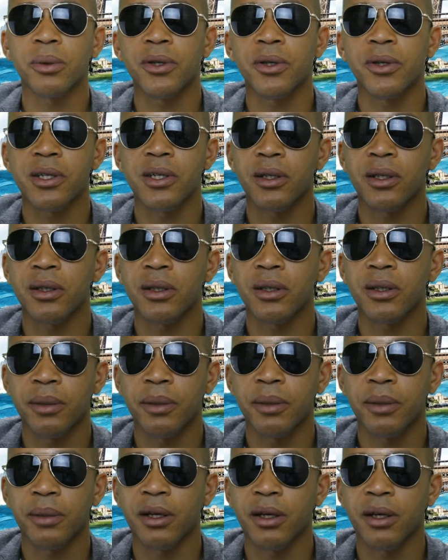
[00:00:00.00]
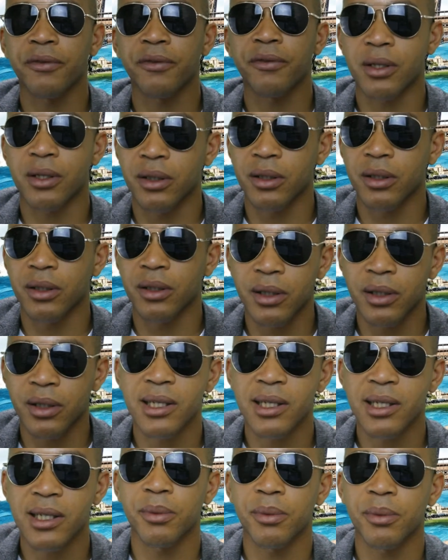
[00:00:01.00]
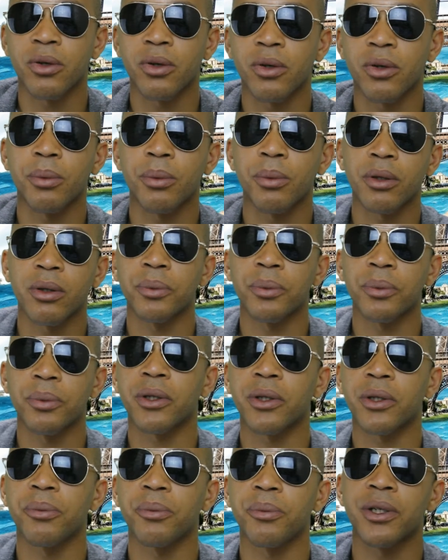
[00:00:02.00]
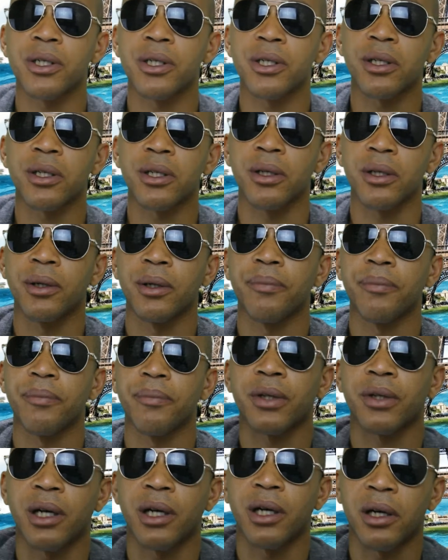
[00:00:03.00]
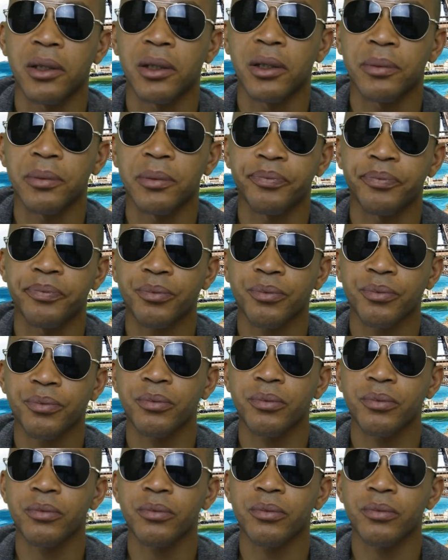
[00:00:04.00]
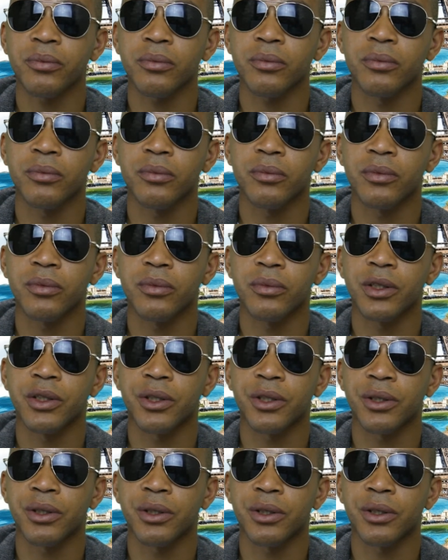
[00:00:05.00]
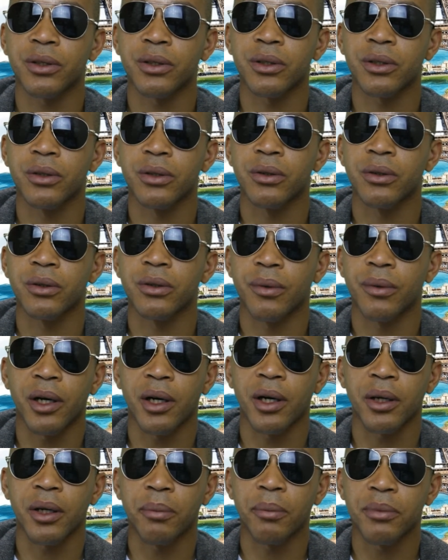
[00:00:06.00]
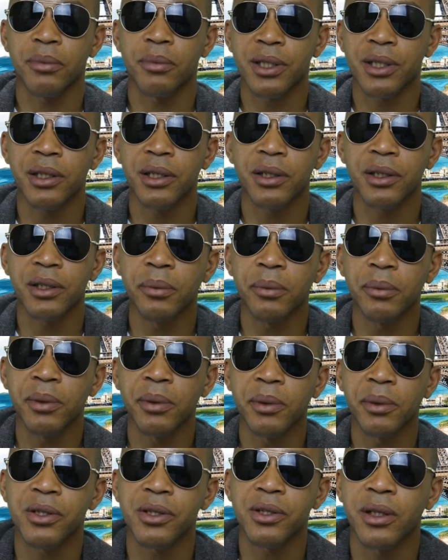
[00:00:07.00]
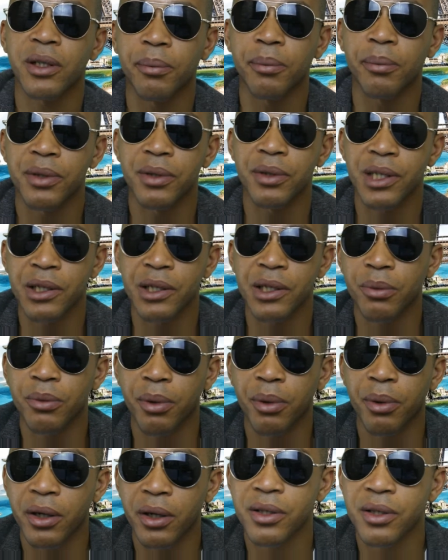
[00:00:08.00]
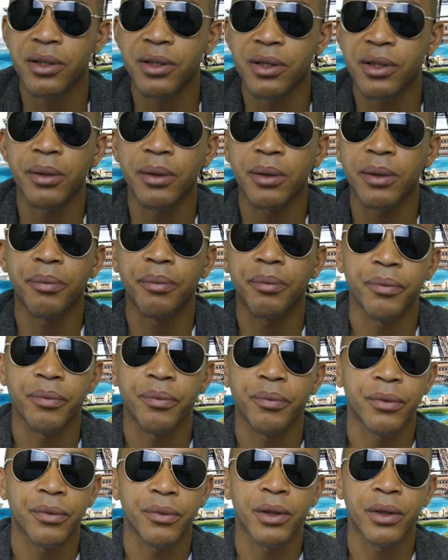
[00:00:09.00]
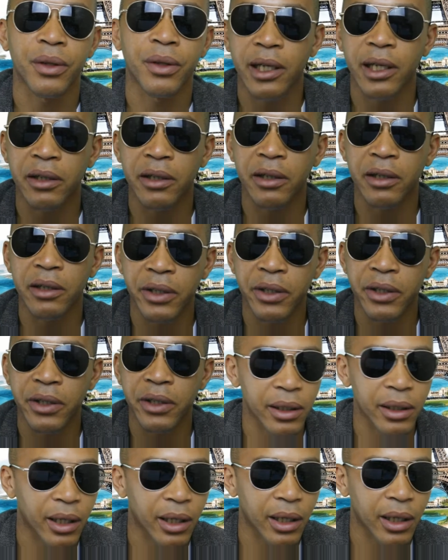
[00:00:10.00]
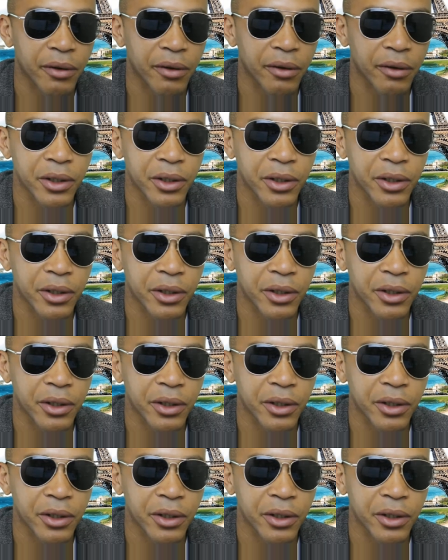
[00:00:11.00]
Just send emails to them, send your products to them. Not every day, not every other day, not every week though. You know, they say jab,